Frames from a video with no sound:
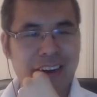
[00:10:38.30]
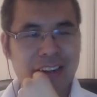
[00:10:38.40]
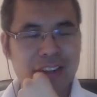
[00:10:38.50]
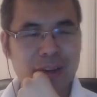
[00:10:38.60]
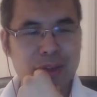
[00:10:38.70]

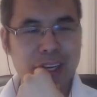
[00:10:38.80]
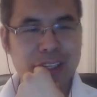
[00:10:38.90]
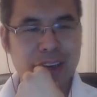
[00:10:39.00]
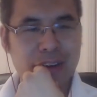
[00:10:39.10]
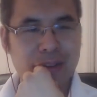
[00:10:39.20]
the subject
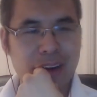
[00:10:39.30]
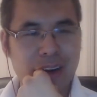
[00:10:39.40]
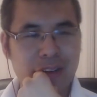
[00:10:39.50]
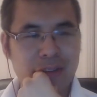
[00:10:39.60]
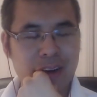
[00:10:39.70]

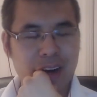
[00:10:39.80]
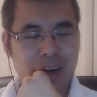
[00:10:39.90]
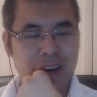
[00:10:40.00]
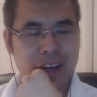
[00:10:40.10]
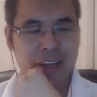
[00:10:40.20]

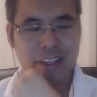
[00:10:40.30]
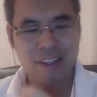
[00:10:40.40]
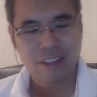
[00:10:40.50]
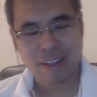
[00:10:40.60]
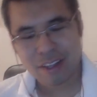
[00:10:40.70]
of
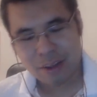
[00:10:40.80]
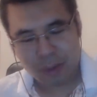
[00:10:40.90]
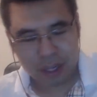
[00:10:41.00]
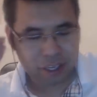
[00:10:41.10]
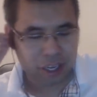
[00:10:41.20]
the
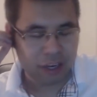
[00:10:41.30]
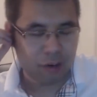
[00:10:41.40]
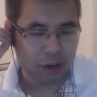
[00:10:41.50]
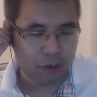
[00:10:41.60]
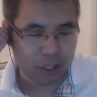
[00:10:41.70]
mulligan,
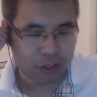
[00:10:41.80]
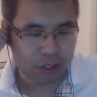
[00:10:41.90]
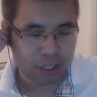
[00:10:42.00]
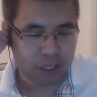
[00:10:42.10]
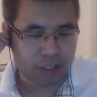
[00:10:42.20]
it was
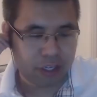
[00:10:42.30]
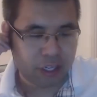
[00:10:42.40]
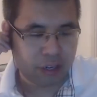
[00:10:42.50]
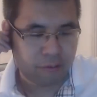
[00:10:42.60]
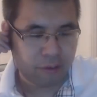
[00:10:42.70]
interesting to see
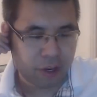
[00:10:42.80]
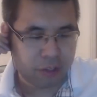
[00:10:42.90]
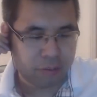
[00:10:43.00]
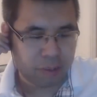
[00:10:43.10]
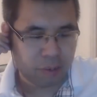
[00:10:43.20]

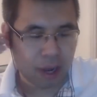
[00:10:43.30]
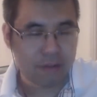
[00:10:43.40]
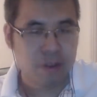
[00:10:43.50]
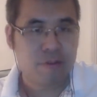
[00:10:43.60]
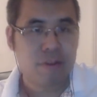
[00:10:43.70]
different people
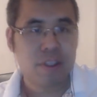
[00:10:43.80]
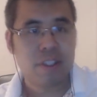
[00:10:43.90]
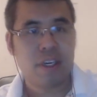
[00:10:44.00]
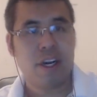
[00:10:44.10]
have different